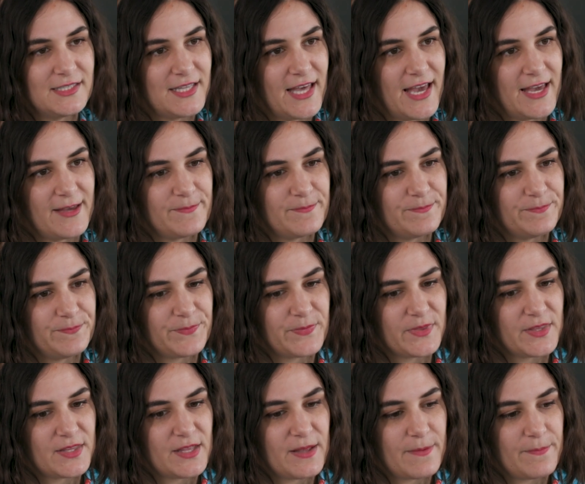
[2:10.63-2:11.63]
in that
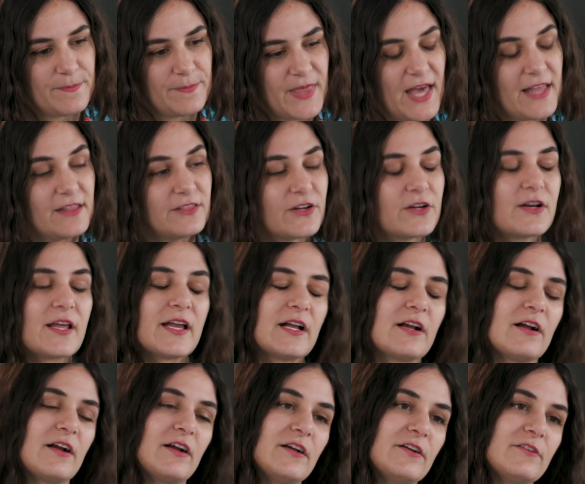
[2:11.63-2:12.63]
that learning
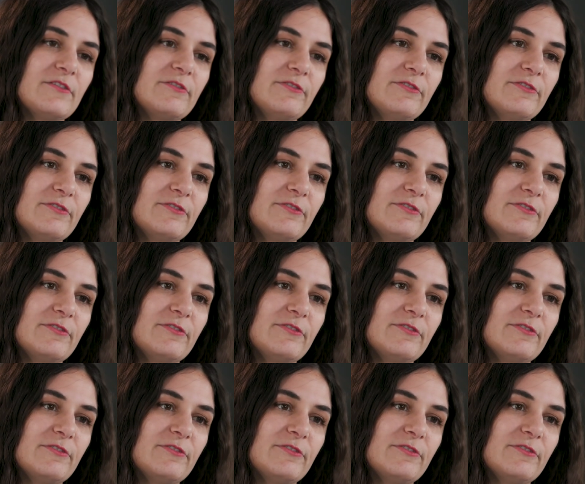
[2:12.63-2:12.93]
curve.